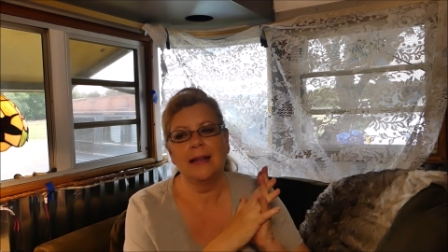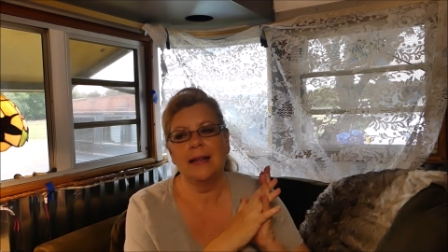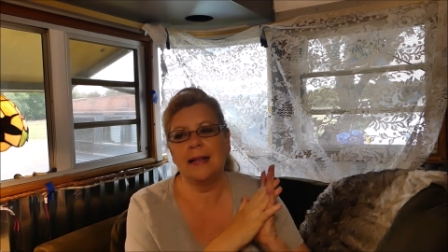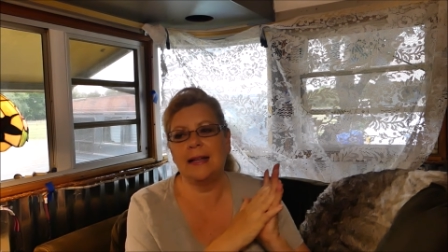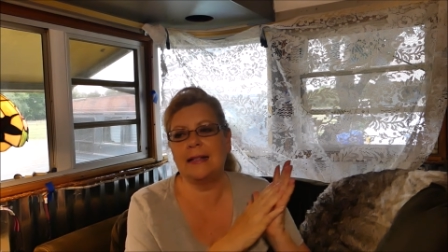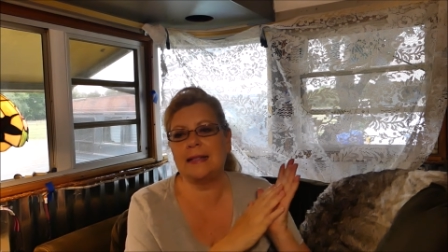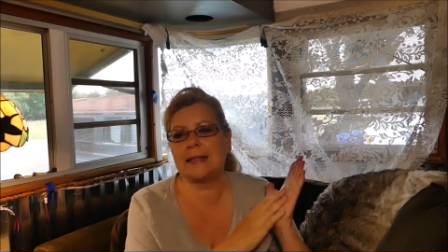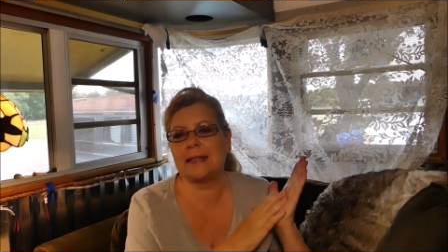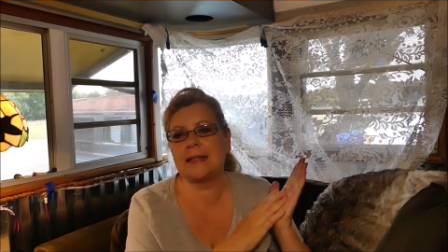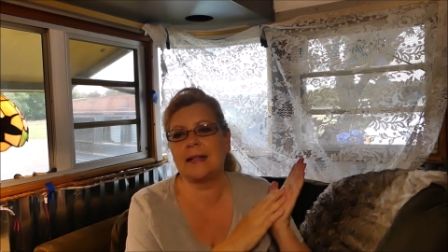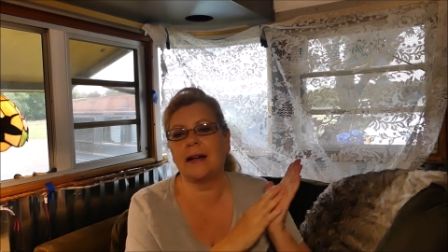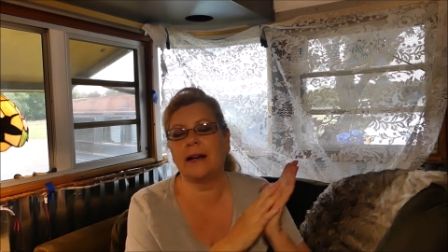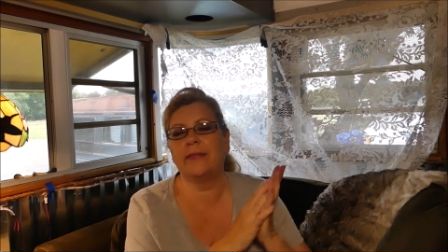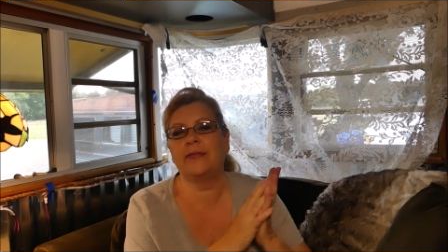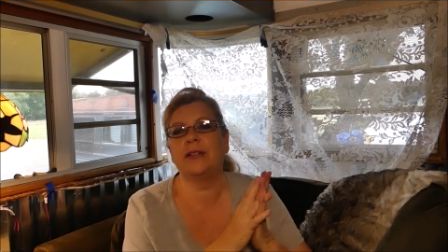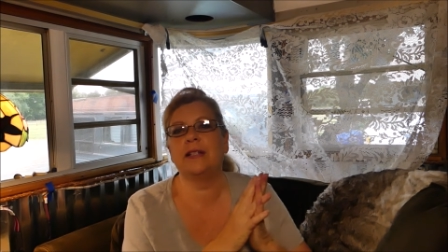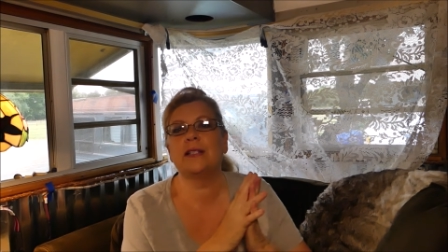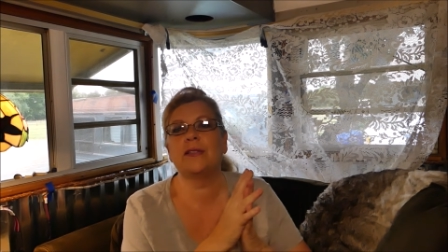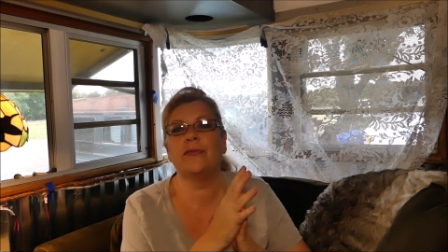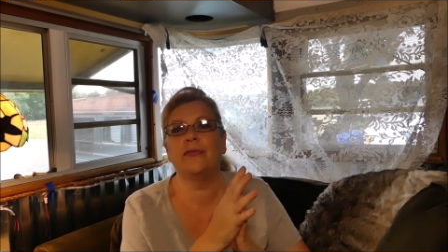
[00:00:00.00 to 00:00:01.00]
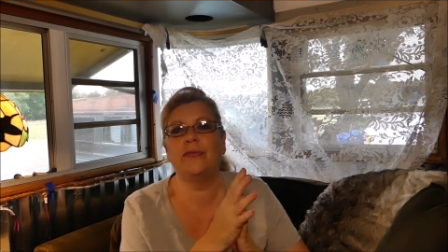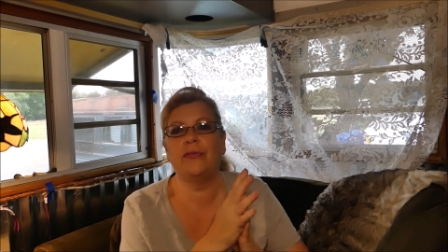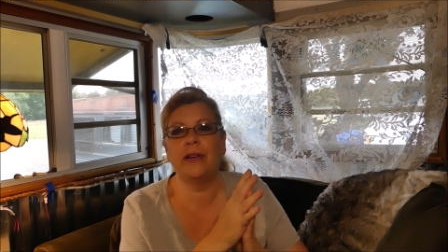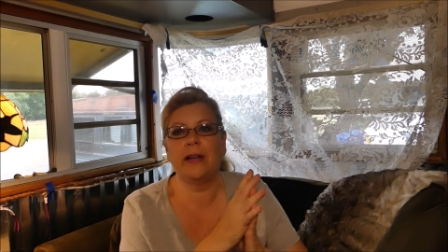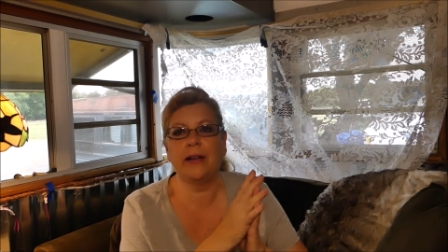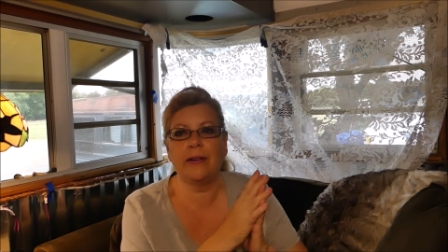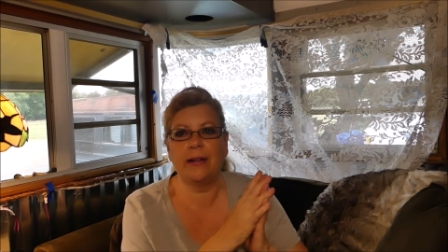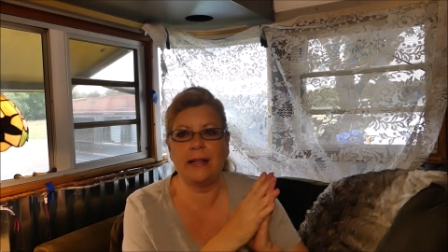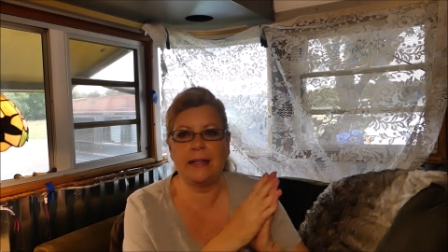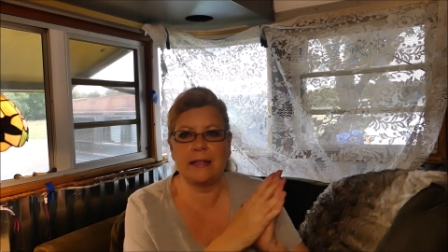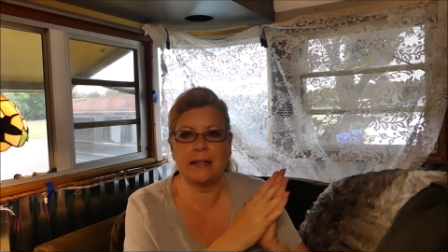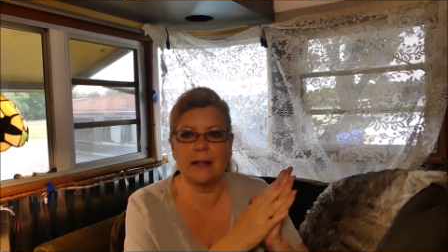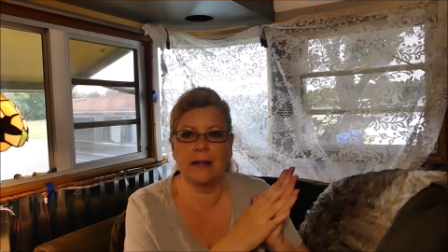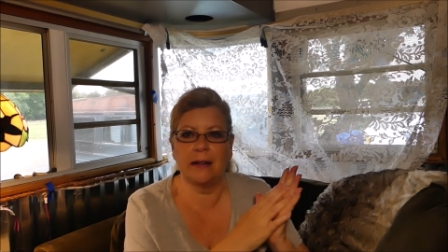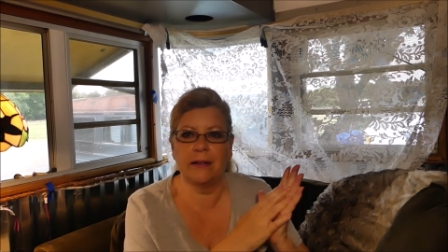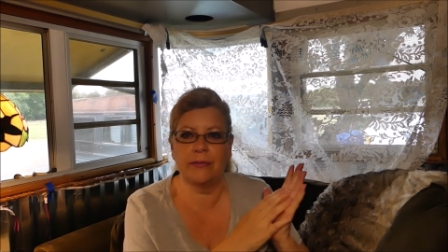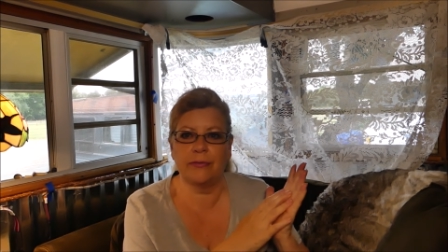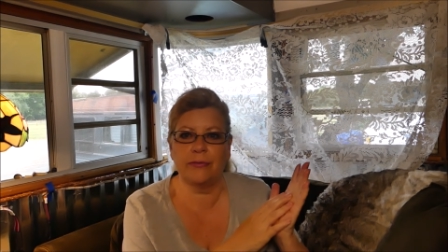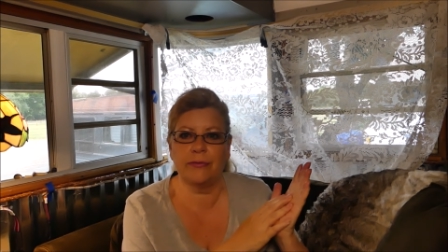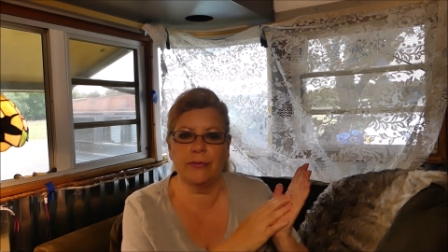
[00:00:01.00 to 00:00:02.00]
It's tough. It's very
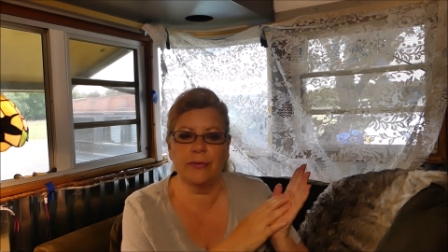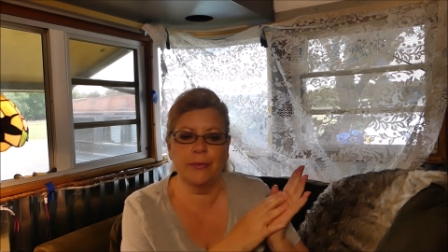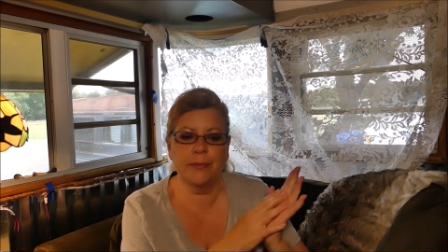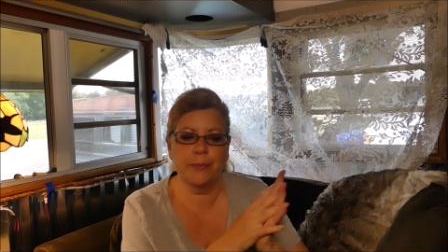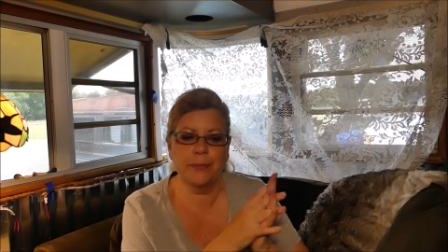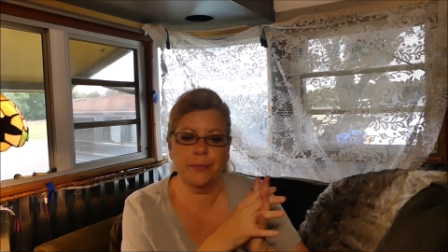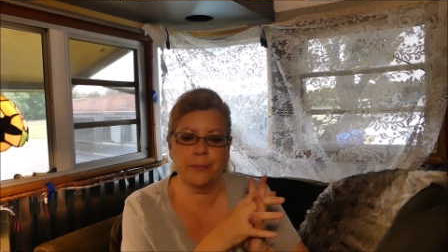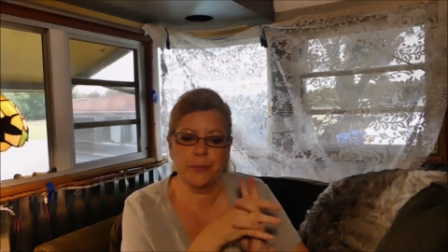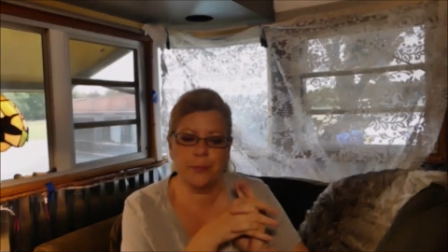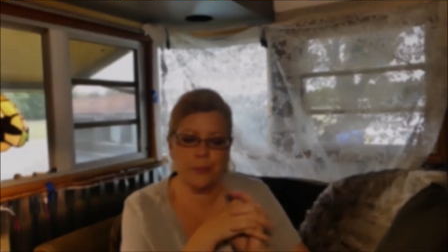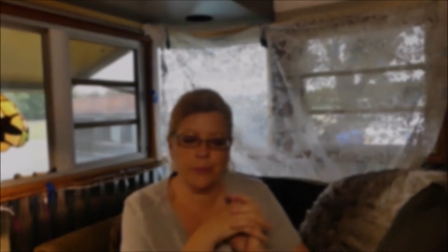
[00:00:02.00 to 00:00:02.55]
tough. I don't